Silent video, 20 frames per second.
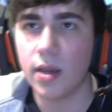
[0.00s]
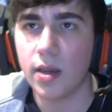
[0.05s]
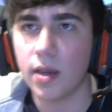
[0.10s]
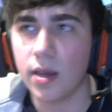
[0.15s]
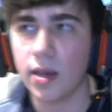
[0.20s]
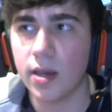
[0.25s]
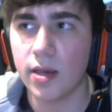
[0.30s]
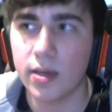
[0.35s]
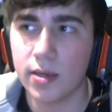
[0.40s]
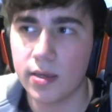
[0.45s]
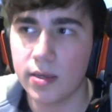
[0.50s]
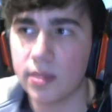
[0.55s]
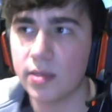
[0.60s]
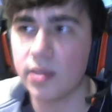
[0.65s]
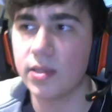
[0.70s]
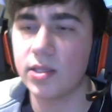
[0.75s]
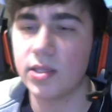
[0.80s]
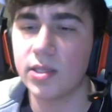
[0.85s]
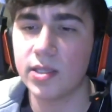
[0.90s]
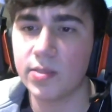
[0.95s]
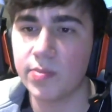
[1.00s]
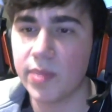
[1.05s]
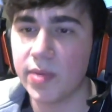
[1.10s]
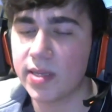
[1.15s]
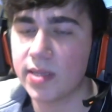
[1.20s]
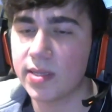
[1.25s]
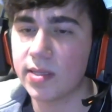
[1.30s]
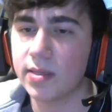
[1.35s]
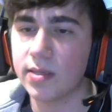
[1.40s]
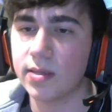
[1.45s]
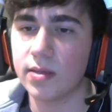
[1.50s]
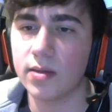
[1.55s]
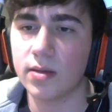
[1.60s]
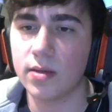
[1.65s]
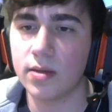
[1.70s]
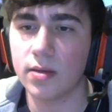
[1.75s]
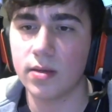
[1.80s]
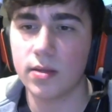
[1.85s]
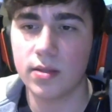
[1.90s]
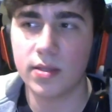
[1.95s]
and it just makes
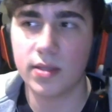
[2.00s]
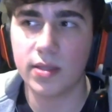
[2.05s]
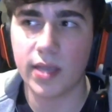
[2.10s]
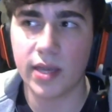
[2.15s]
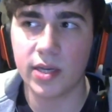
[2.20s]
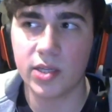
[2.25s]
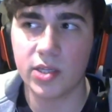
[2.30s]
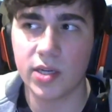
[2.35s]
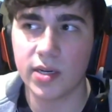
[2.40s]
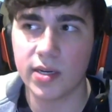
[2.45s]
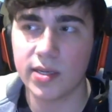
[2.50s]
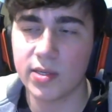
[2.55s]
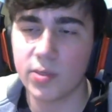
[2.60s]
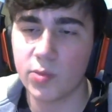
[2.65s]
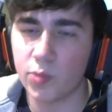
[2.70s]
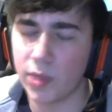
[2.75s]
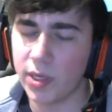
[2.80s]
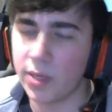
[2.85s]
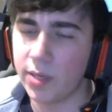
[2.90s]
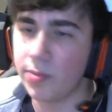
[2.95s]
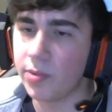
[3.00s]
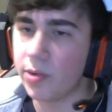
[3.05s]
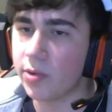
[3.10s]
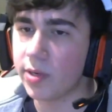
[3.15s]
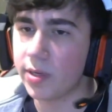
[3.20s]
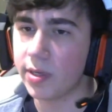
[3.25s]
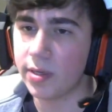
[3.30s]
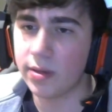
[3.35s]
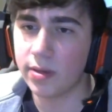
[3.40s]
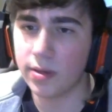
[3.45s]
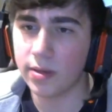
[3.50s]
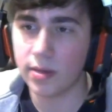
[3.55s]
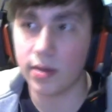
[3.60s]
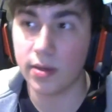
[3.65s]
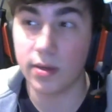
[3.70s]
tank junglers really broken.